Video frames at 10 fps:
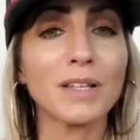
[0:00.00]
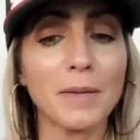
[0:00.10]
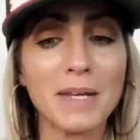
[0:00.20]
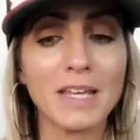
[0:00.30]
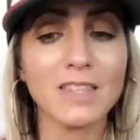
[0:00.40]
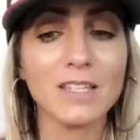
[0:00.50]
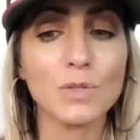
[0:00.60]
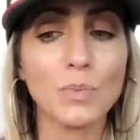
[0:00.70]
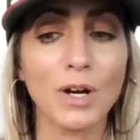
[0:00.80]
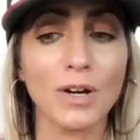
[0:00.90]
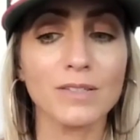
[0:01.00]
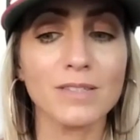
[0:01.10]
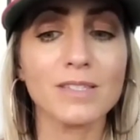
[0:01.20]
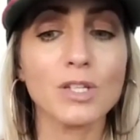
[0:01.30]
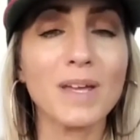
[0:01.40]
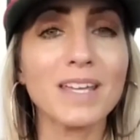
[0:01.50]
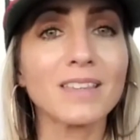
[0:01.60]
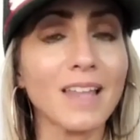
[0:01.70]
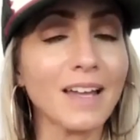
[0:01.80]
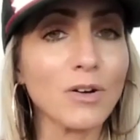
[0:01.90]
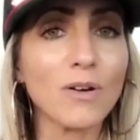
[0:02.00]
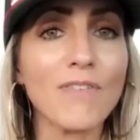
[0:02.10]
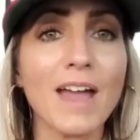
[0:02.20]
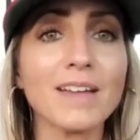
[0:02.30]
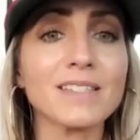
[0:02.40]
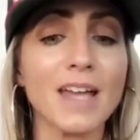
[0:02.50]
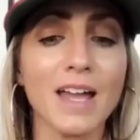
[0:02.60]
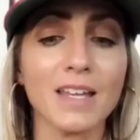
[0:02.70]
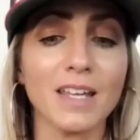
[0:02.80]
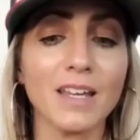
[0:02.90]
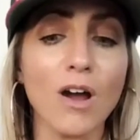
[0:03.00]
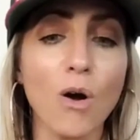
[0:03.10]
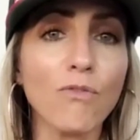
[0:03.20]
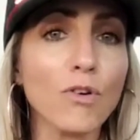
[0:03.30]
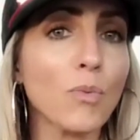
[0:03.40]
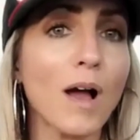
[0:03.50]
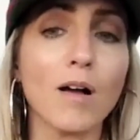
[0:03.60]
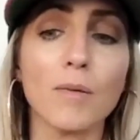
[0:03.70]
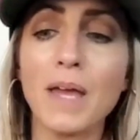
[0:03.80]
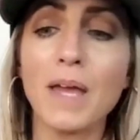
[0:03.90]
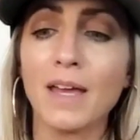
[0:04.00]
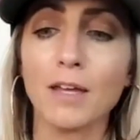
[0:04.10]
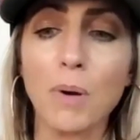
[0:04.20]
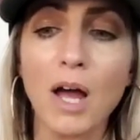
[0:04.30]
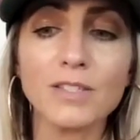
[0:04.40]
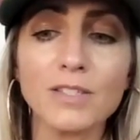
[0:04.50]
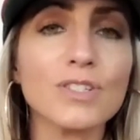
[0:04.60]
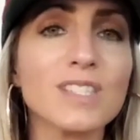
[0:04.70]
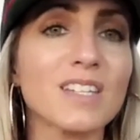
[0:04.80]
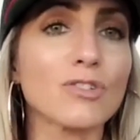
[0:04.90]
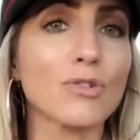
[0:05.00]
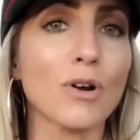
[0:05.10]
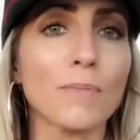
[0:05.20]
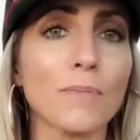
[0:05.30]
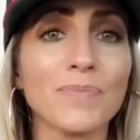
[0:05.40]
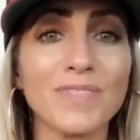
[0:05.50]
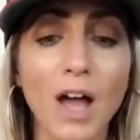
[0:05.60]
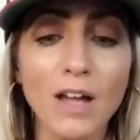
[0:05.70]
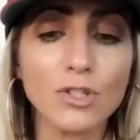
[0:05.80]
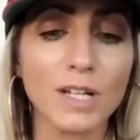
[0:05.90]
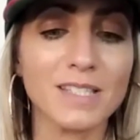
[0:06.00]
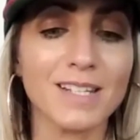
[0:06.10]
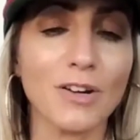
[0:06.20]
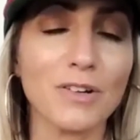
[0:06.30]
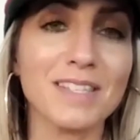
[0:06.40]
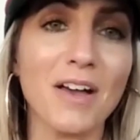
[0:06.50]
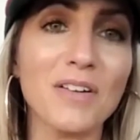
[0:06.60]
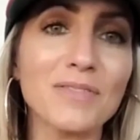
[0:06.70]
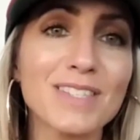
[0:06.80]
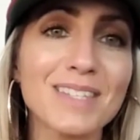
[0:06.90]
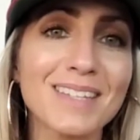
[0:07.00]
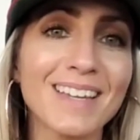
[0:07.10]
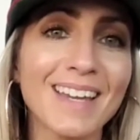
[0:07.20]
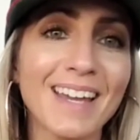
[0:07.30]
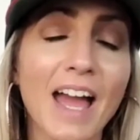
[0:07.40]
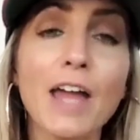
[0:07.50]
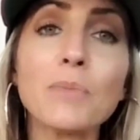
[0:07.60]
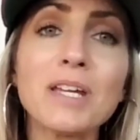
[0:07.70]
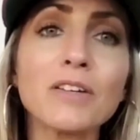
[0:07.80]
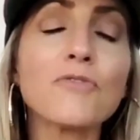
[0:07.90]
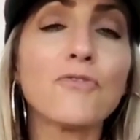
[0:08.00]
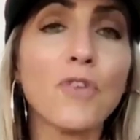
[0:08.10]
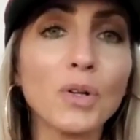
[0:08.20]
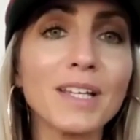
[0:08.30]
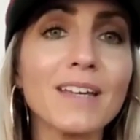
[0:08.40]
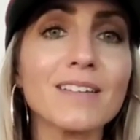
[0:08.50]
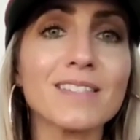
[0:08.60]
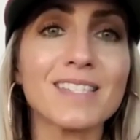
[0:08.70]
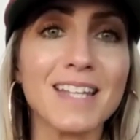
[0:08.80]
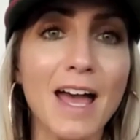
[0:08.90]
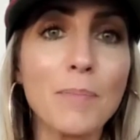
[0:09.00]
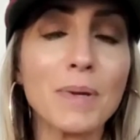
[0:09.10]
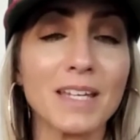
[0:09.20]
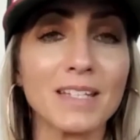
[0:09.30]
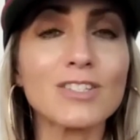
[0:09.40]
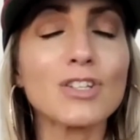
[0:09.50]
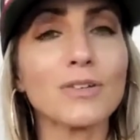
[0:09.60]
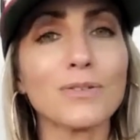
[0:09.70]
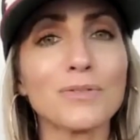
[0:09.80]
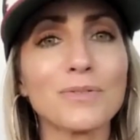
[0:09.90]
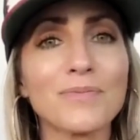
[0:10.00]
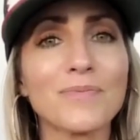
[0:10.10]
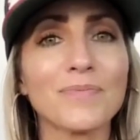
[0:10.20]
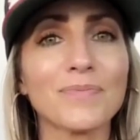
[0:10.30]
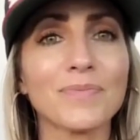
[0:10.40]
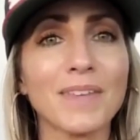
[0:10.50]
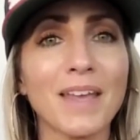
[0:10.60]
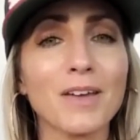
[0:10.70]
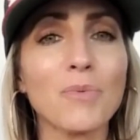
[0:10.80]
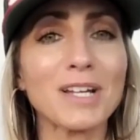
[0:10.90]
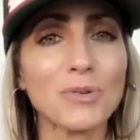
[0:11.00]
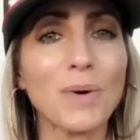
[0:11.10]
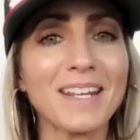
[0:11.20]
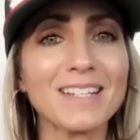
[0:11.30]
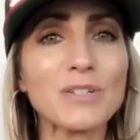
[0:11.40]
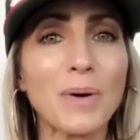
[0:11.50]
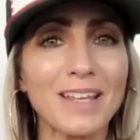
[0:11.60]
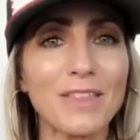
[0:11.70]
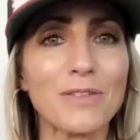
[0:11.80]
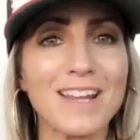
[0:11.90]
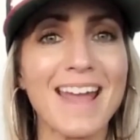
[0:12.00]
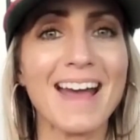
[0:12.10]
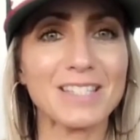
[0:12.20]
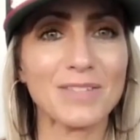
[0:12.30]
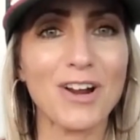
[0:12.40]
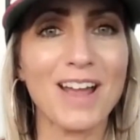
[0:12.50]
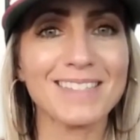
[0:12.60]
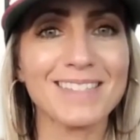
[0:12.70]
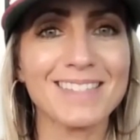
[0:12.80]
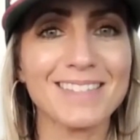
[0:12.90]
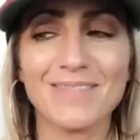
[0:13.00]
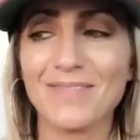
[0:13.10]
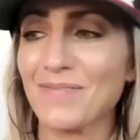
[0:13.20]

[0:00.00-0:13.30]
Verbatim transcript: eliminate these words so we can let go of anxiety, overwhelm, imposter syndrome, not trusting ourselves. And we can fully step into what 2023 has for us.